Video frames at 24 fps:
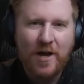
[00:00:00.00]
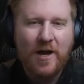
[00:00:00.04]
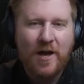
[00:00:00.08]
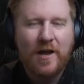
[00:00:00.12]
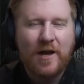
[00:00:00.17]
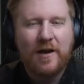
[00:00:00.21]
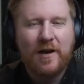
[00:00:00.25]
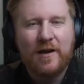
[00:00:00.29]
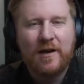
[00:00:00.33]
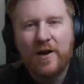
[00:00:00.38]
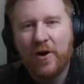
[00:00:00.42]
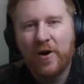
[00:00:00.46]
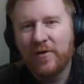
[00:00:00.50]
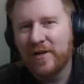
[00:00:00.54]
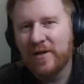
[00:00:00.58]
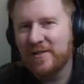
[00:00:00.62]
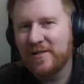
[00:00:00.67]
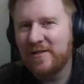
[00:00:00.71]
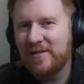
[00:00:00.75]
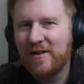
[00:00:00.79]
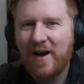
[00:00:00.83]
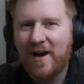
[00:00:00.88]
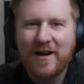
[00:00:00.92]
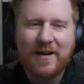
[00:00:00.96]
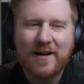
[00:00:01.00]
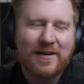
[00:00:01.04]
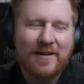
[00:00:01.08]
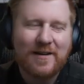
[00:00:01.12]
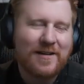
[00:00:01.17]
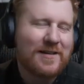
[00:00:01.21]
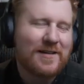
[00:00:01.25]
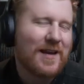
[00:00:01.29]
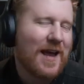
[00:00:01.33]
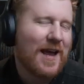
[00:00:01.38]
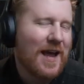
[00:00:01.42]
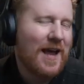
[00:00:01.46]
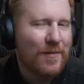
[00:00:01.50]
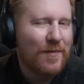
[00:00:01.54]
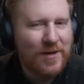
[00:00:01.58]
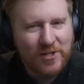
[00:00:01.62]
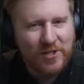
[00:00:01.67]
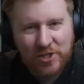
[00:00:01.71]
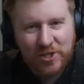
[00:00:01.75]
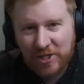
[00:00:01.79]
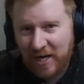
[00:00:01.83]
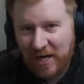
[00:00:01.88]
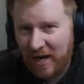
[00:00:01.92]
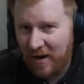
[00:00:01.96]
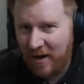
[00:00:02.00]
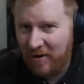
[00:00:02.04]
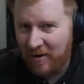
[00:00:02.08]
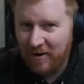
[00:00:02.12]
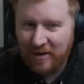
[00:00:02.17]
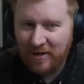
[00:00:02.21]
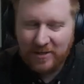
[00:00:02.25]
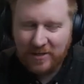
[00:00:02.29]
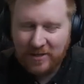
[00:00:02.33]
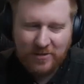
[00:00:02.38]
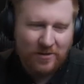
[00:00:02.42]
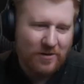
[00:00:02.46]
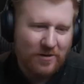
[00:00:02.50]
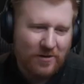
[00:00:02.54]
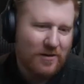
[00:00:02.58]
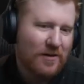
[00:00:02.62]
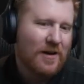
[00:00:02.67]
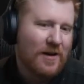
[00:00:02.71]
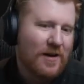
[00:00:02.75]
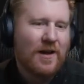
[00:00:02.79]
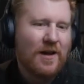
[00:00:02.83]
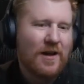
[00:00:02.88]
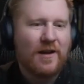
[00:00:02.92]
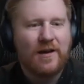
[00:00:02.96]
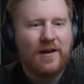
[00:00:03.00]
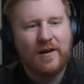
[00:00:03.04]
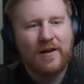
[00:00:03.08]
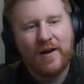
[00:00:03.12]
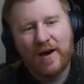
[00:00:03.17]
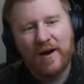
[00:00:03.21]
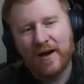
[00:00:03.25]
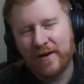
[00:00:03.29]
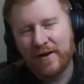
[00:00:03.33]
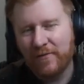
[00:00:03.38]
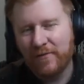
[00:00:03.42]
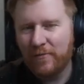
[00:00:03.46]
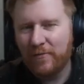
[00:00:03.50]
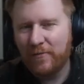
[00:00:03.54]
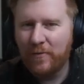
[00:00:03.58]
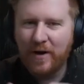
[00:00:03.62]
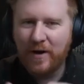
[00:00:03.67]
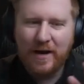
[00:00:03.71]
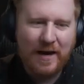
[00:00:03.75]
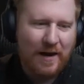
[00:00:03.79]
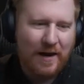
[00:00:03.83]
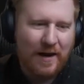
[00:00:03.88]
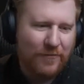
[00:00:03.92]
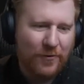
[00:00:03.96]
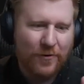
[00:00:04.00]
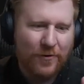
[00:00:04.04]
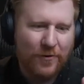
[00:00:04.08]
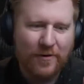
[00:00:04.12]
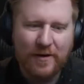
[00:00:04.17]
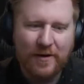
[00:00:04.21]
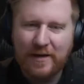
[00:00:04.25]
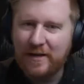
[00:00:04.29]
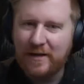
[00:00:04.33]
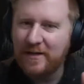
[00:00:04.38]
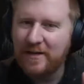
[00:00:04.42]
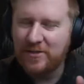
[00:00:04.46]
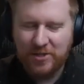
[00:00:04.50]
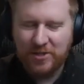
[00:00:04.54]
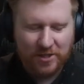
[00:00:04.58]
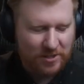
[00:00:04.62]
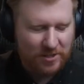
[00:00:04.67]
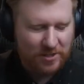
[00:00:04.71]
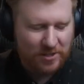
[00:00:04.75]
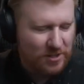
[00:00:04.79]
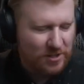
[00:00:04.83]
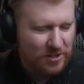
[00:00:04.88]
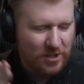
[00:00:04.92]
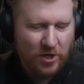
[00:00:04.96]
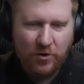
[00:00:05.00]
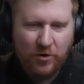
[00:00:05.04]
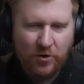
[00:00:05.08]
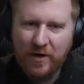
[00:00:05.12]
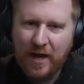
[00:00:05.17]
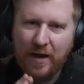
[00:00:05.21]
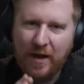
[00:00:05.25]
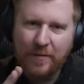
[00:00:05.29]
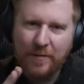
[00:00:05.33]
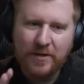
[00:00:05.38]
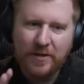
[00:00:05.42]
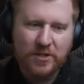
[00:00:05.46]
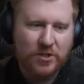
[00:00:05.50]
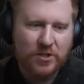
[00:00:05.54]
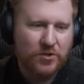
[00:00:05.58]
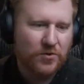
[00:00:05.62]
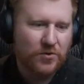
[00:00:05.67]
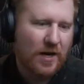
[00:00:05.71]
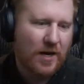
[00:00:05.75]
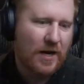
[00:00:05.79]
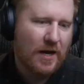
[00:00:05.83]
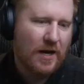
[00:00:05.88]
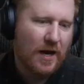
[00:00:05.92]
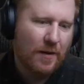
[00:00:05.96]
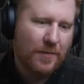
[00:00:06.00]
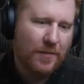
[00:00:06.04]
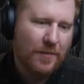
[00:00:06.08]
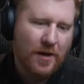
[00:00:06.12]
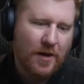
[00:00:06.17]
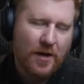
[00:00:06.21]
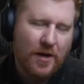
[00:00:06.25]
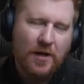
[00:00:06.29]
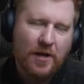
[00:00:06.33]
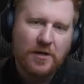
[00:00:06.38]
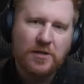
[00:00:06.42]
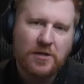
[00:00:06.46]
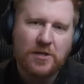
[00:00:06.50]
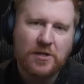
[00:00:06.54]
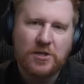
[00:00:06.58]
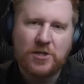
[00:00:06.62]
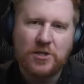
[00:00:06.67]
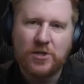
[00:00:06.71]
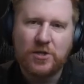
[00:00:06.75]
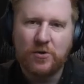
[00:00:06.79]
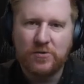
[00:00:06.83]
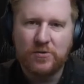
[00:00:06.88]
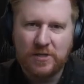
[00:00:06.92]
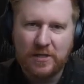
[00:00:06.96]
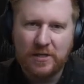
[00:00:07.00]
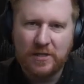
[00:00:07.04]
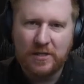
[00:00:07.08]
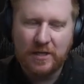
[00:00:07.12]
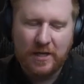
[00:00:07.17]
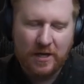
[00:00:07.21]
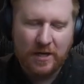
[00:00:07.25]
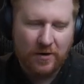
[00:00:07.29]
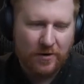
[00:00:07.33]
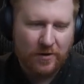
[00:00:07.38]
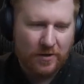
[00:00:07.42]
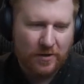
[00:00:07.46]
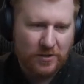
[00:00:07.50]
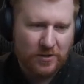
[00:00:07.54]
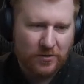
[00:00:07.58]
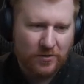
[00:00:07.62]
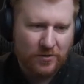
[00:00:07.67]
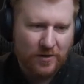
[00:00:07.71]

Notice not at the damaged character, not at whatever. It is just 2 damage straight up to chosen character.